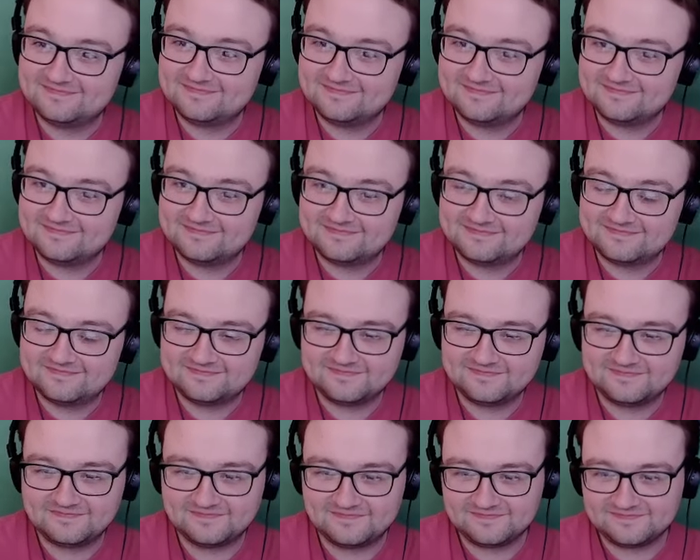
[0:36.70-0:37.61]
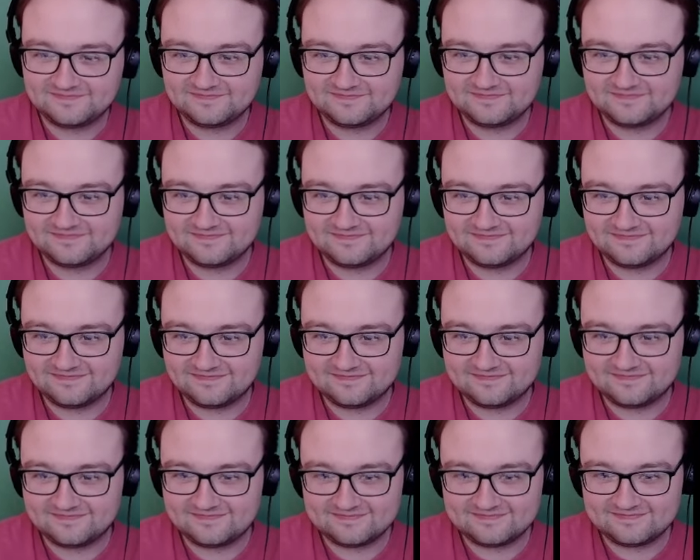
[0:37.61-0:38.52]

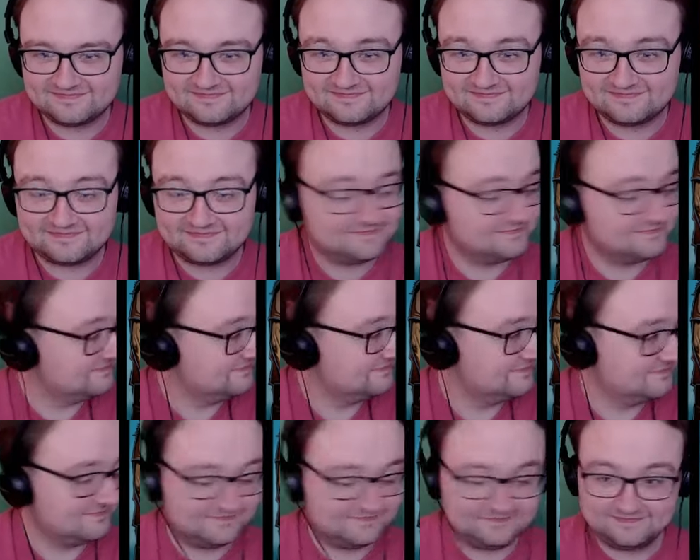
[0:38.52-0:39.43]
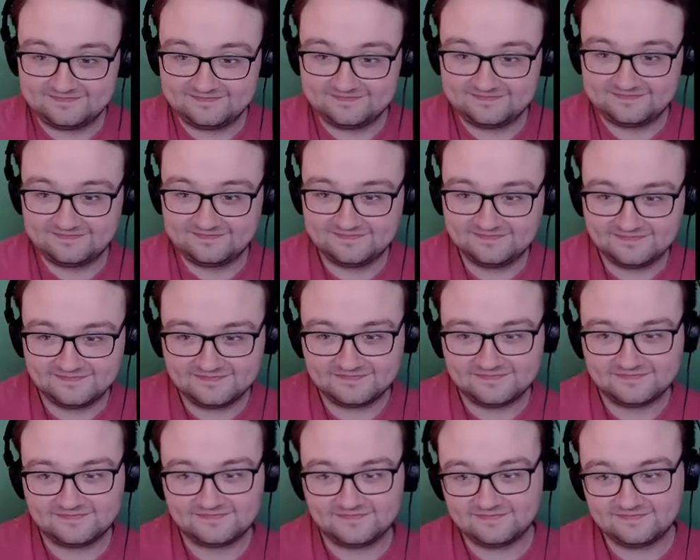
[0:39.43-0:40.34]

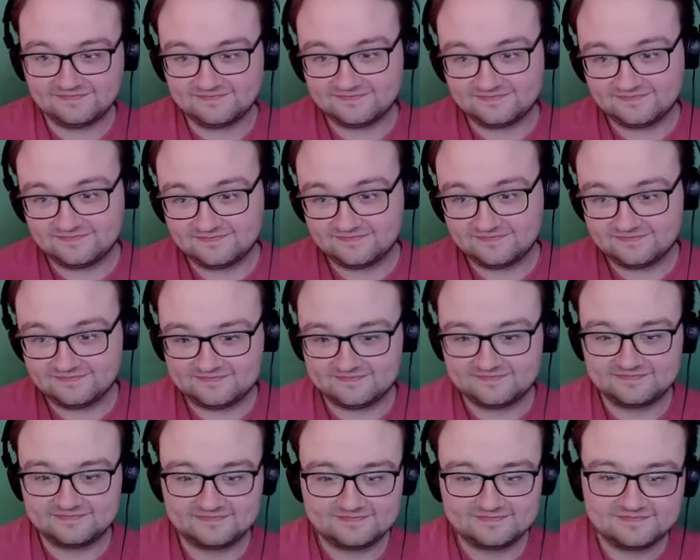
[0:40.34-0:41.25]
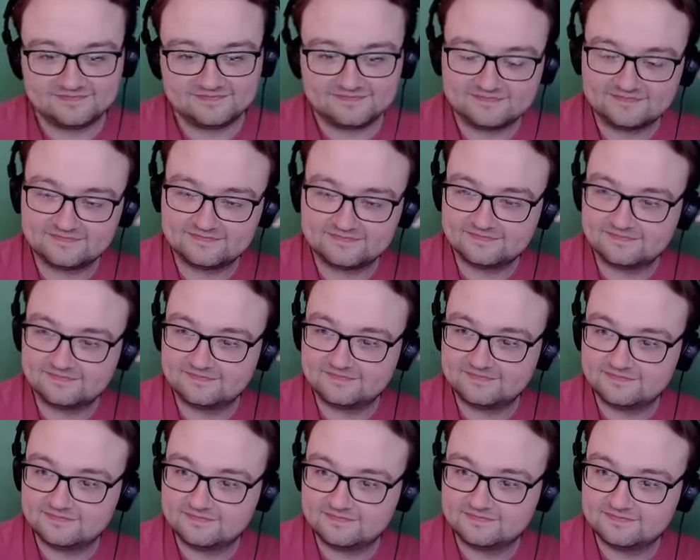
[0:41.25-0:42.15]

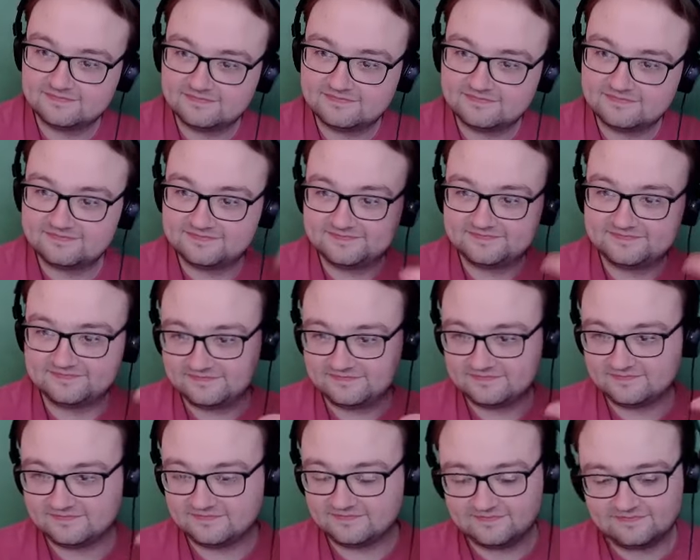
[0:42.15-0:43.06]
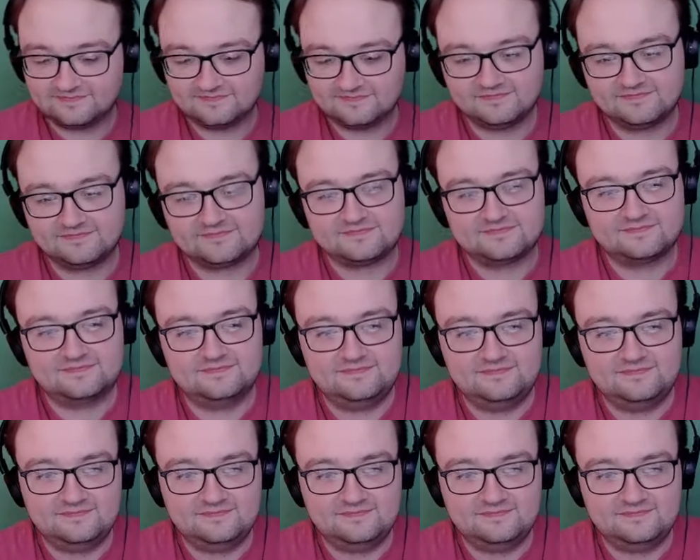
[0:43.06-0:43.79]
No words are spoken by the person on screen.